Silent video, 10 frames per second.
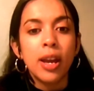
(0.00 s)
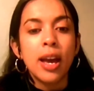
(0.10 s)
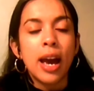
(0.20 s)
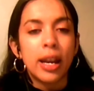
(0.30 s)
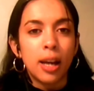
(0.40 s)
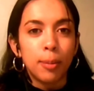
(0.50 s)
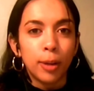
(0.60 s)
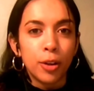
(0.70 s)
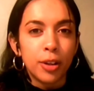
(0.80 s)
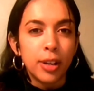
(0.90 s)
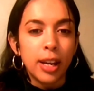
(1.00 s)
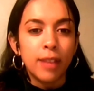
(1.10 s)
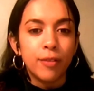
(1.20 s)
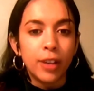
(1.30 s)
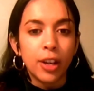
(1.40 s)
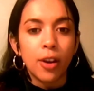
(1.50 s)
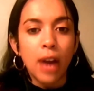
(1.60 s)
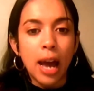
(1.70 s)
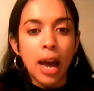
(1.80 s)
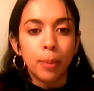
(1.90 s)
and uploaded in video
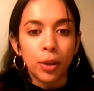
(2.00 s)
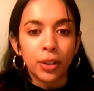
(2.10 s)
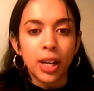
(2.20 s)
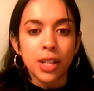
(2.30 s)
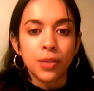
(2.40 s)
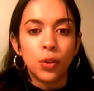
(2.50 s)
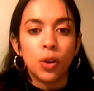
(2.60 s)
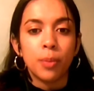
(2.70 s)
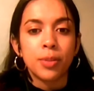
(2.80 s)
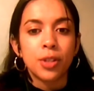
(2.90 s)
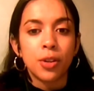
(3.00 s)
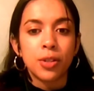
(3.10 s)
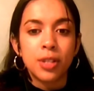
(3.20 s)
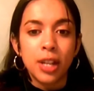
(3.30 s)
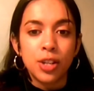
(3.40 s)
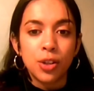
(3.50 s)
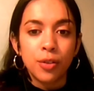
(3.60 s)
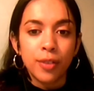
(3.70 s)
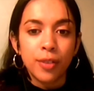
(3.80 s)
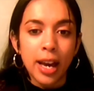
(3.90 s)
and podcast form, so stay tuned for
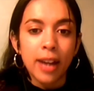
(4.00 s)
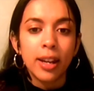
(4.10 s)
that.